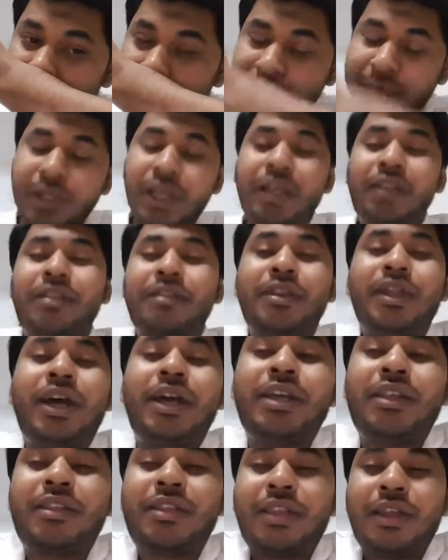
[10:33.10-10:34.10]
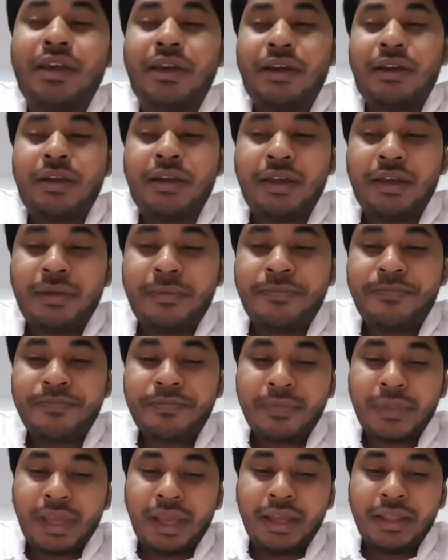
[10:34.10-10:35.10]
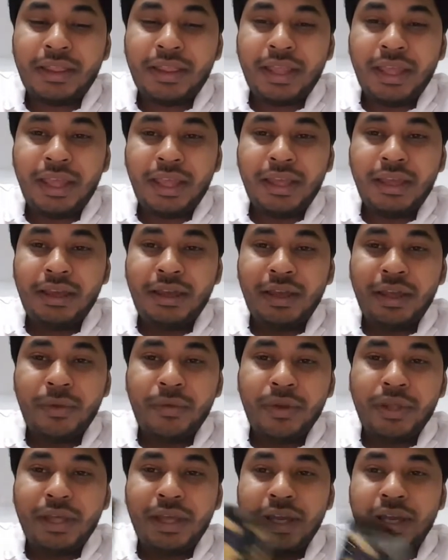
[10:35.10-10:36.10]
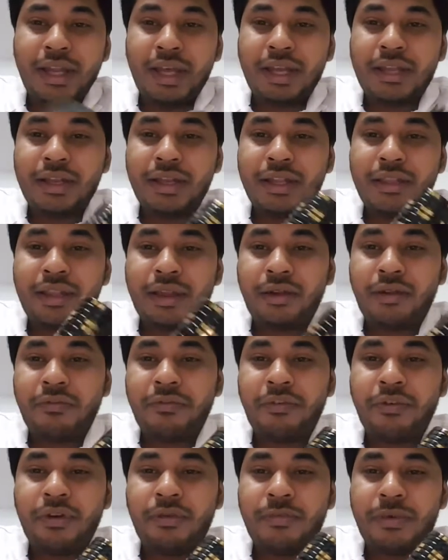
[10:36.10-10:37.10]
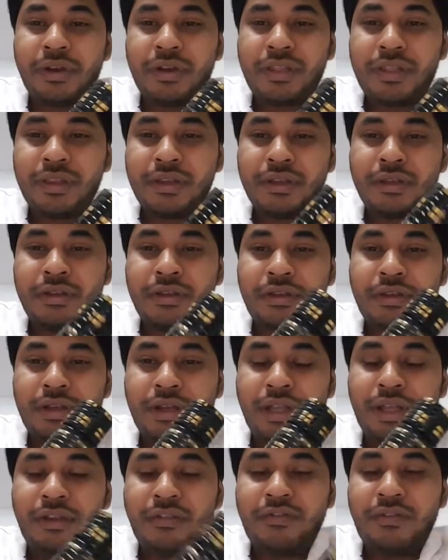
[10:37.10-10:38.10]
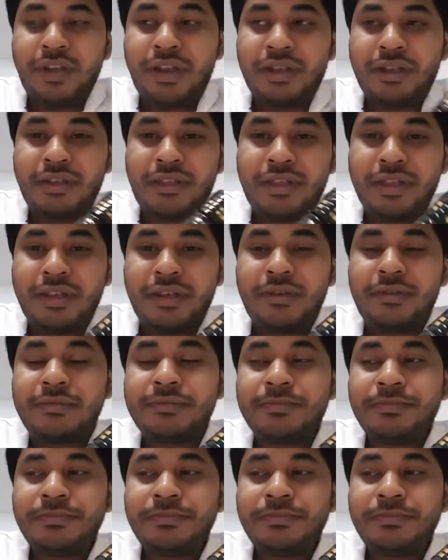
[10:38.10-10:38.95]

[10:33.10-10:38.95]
Yes, yeah, nice. I think you will get at least around 40% Invictus here.